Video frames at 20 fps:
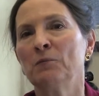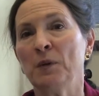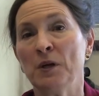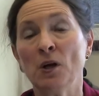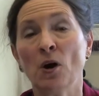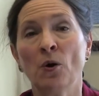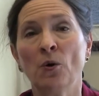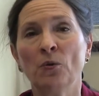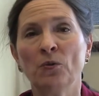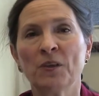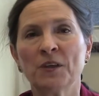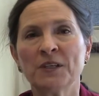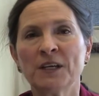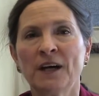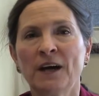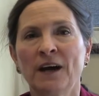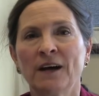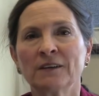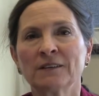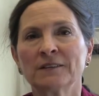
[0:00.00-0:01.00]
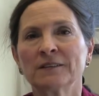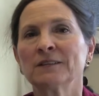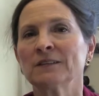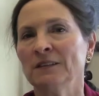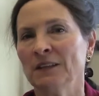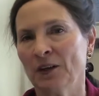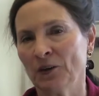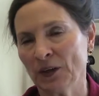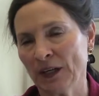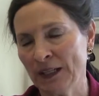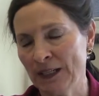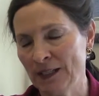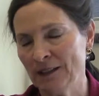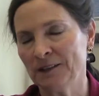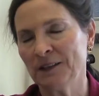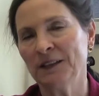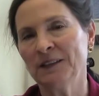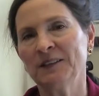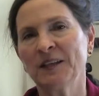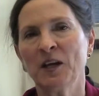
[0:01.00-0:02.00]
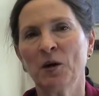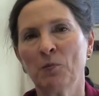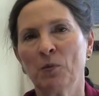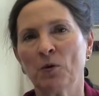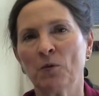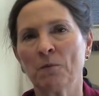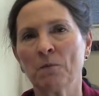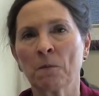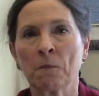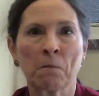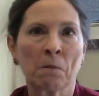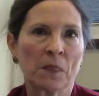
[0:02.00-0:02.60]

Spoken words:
be owed the tax. You know, an easy example.